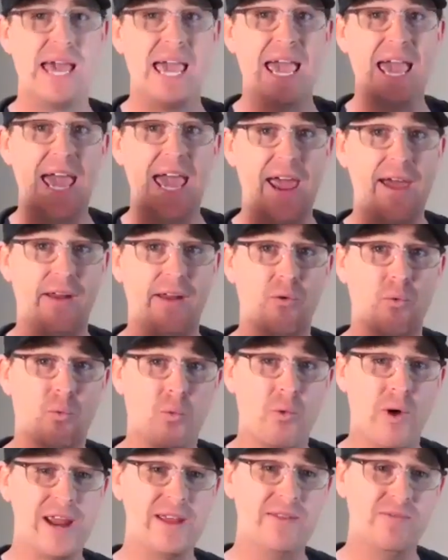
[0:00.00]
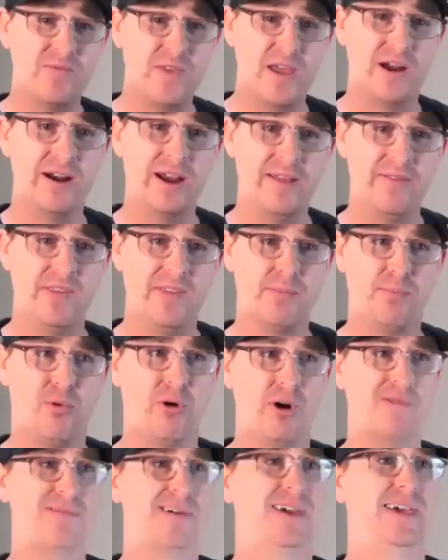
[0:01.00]
And right there in the
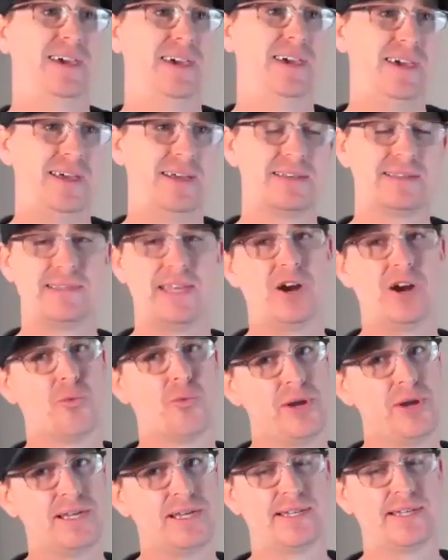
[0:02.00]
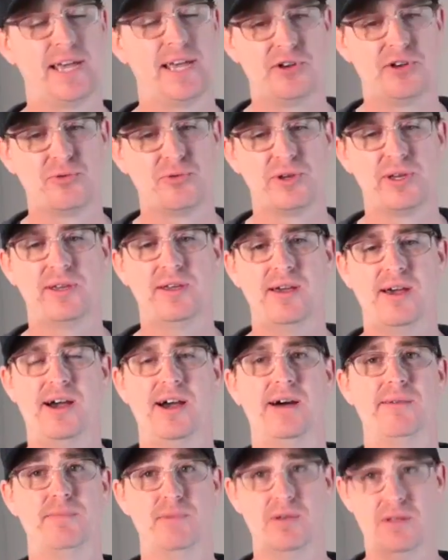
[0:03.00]
appointment is their rescheduling
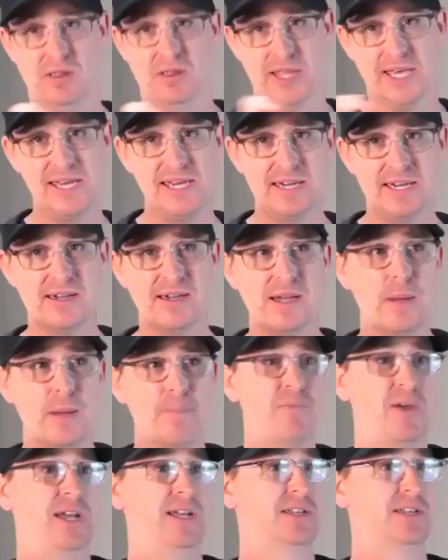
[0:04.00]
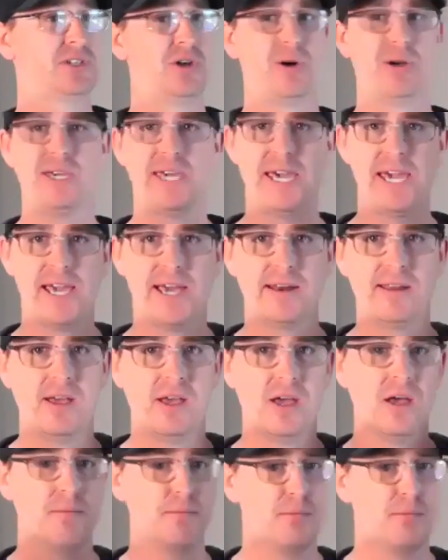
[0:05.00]
link. And so again,
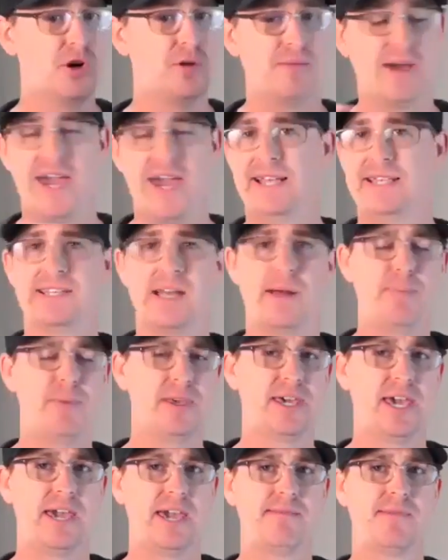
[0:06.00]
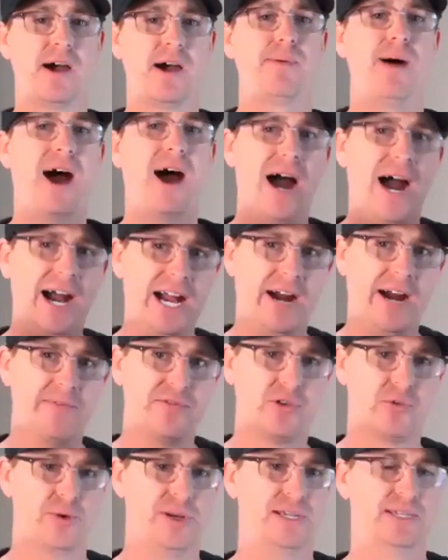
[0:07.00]
boom, hey, something came up. I have
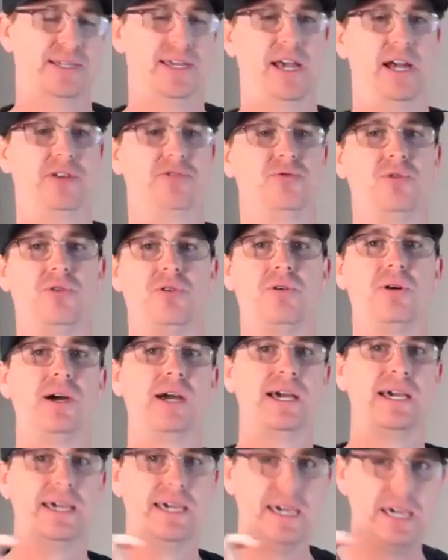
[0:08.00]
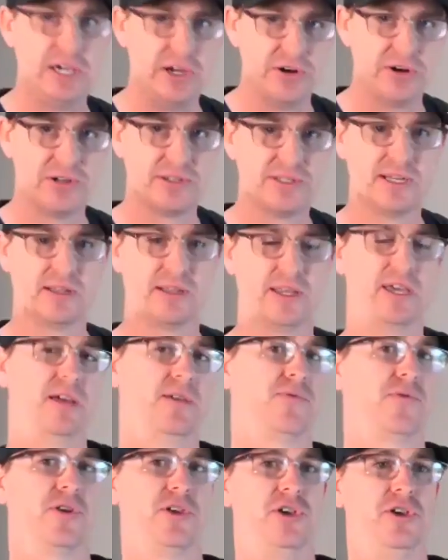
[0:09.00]
to reschedule. Here's the
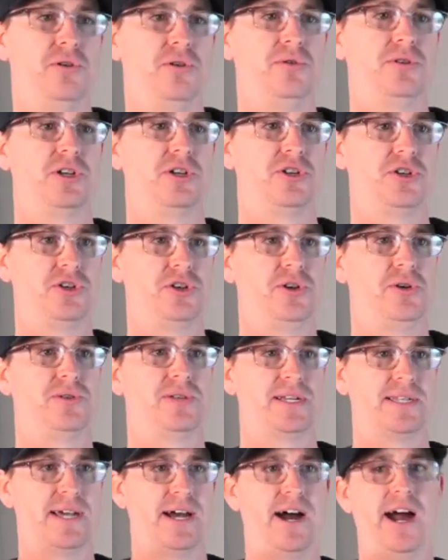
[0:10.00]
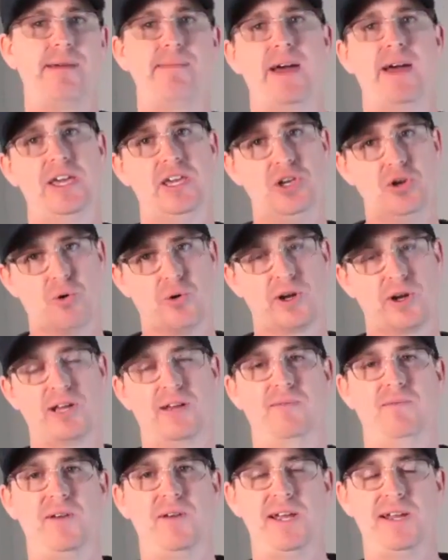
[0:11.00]
link for you to choose a time at your
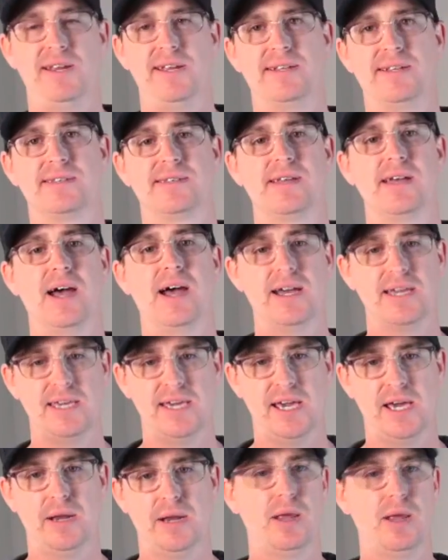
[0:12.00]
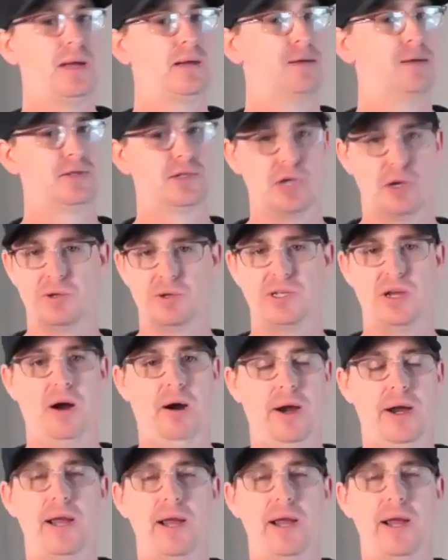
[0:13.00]
convenience. Again, so sorry.